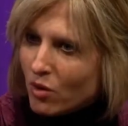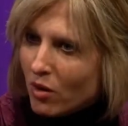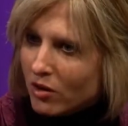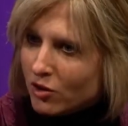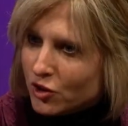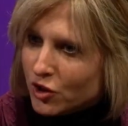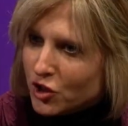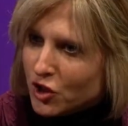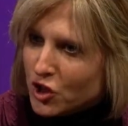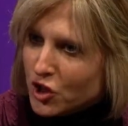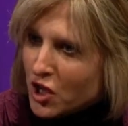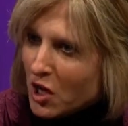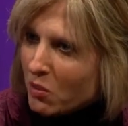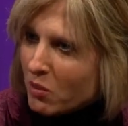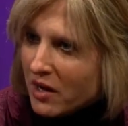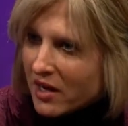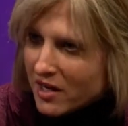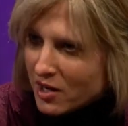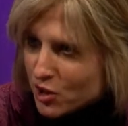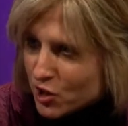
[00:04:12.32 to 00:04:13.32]
all just jump
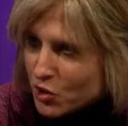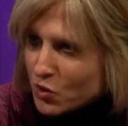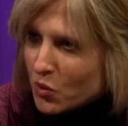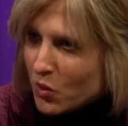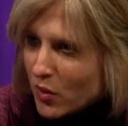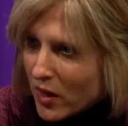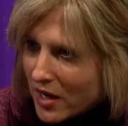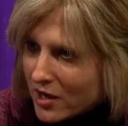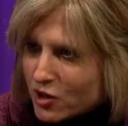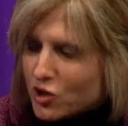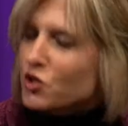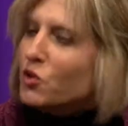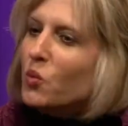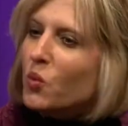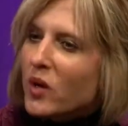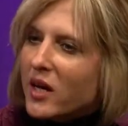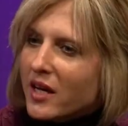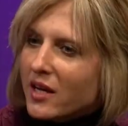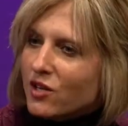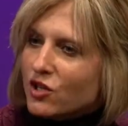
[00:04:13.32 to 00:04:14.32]
in as you
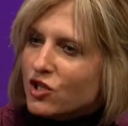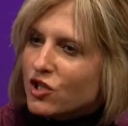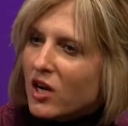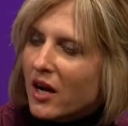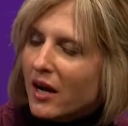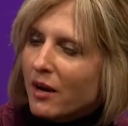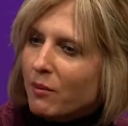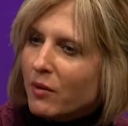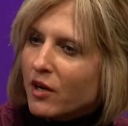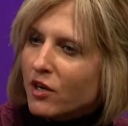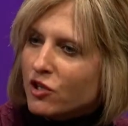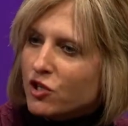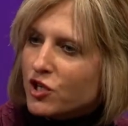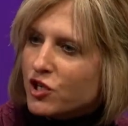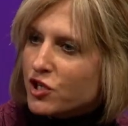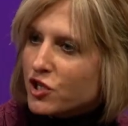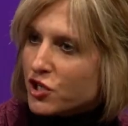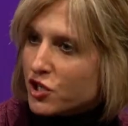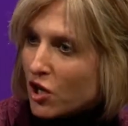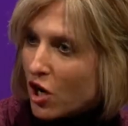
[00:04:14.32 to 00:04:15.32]
wish. I'm going to
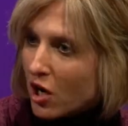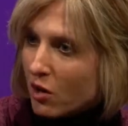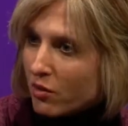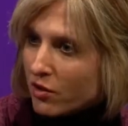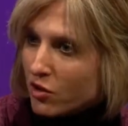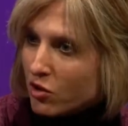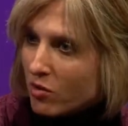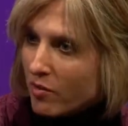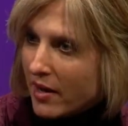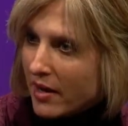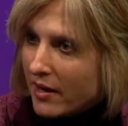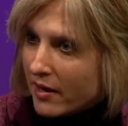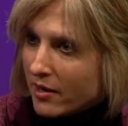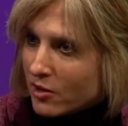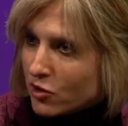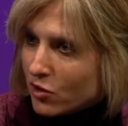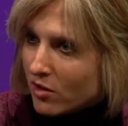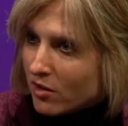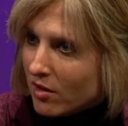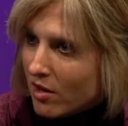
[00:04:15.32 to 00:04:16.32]
just start with you, Amanda, because
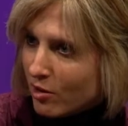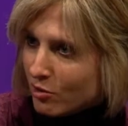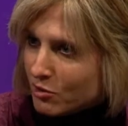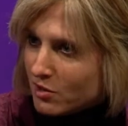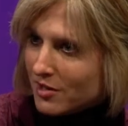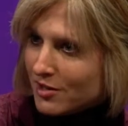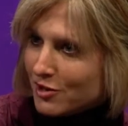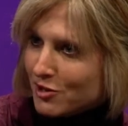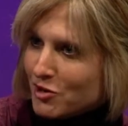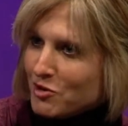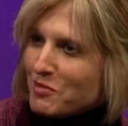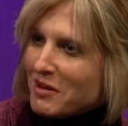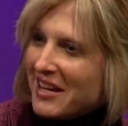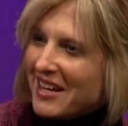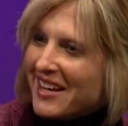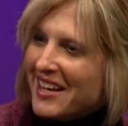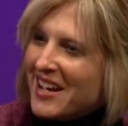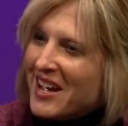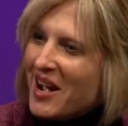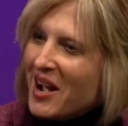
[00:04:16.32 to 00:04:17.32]
you're closest to
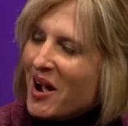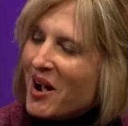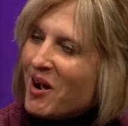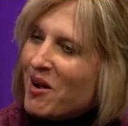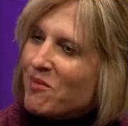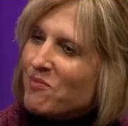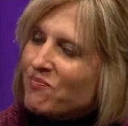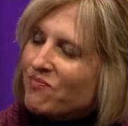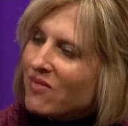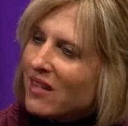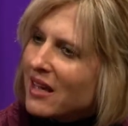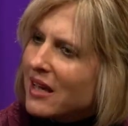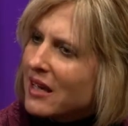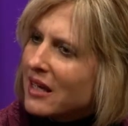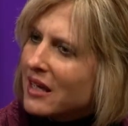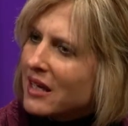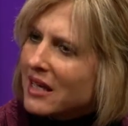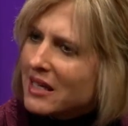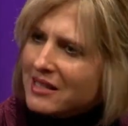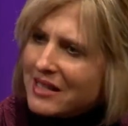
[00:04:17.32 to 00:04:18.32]
me.
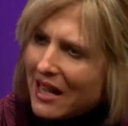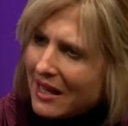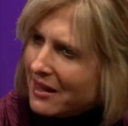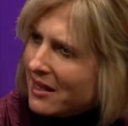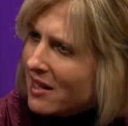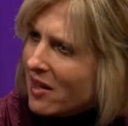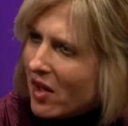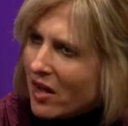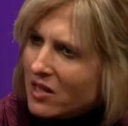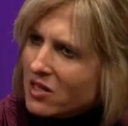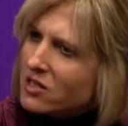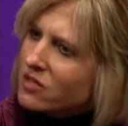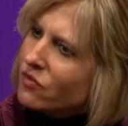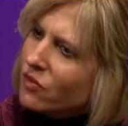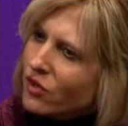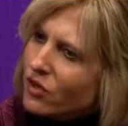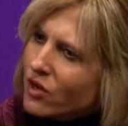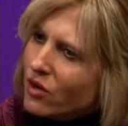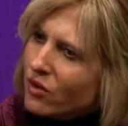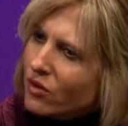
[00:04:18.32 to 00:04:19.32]
Is that the case
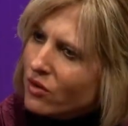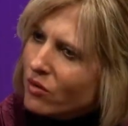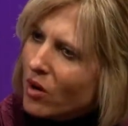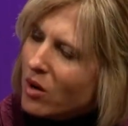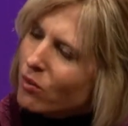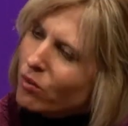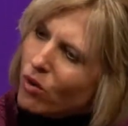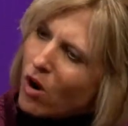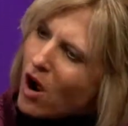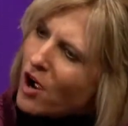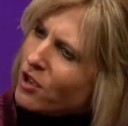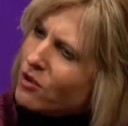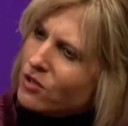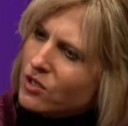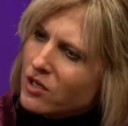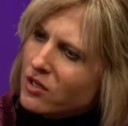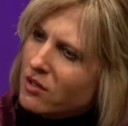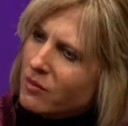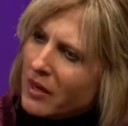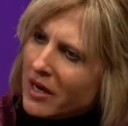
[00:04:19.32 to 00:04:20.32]
for you? What brought you
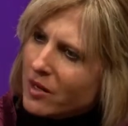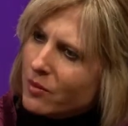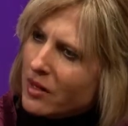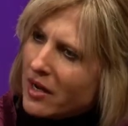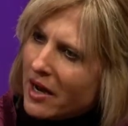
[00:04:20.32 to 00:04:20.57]
to the Merryman